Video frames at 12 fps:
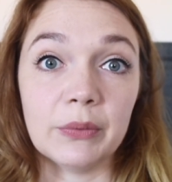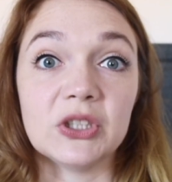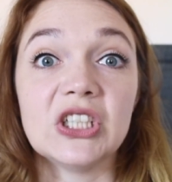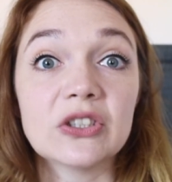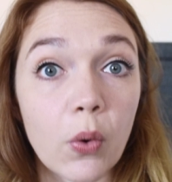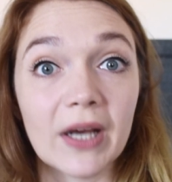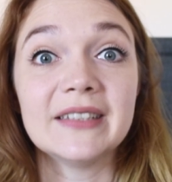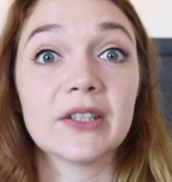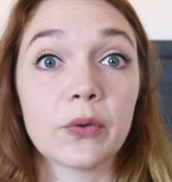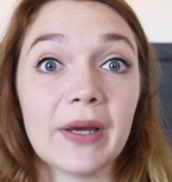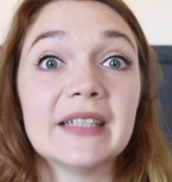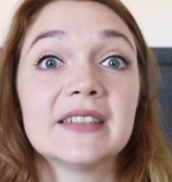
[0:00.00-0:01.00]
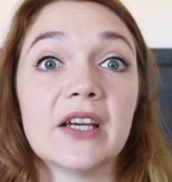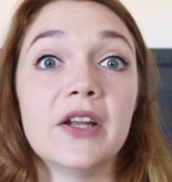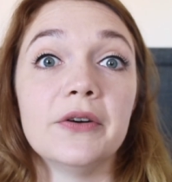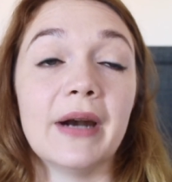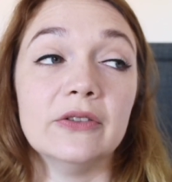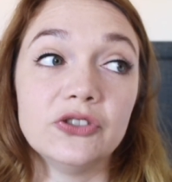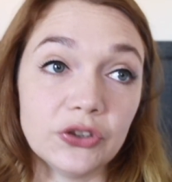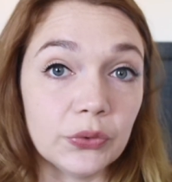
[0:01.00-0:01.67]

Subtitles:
which is quite a quick turnaround.